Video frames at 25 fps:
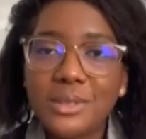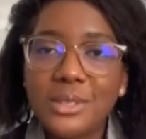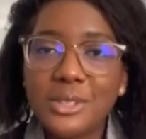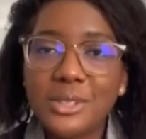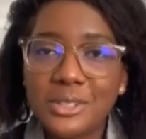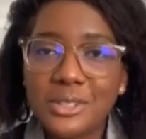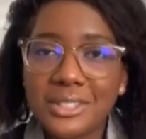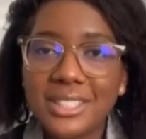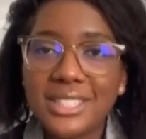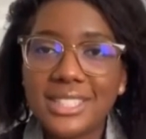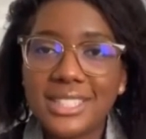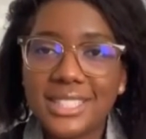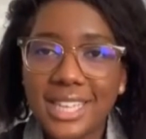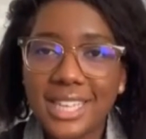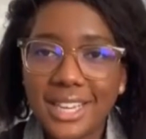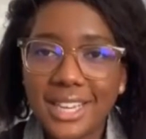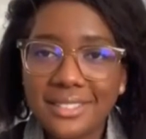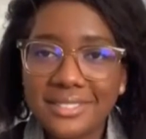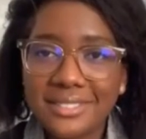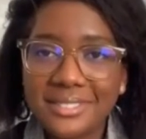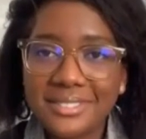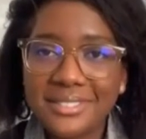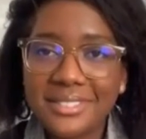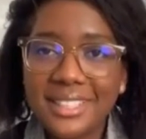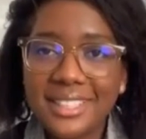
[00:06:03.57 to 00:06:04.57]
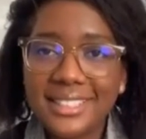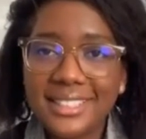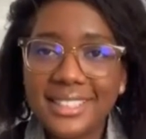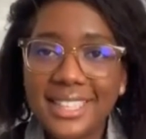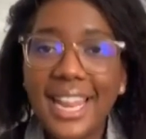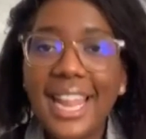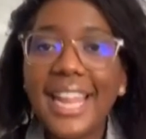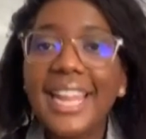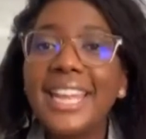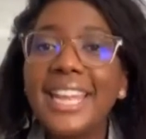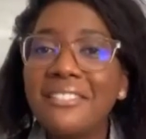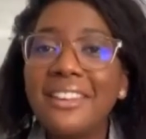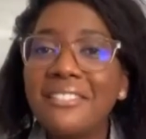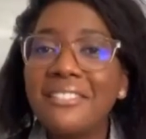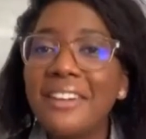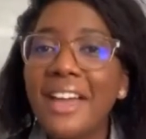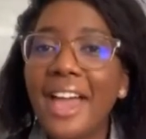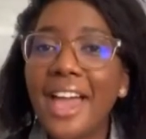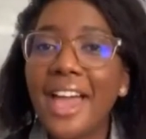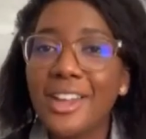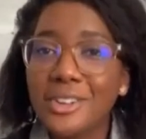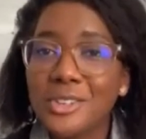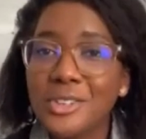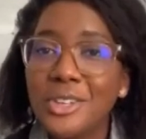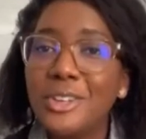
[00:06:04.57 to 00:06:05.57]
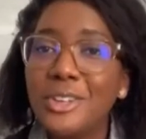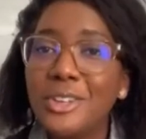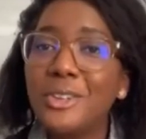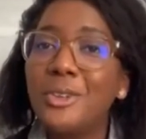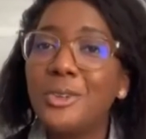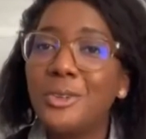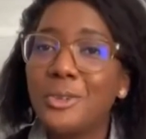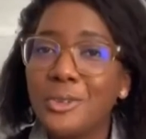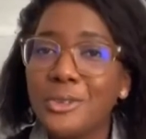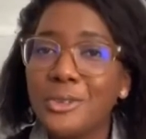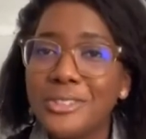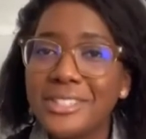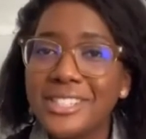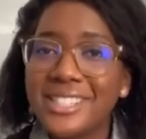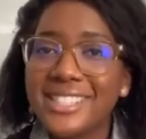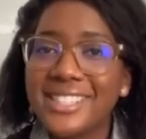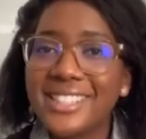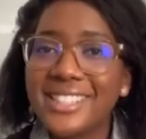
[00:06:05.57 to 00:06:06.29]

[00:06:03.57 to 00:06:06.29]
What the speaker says: to stuff that I never actually use.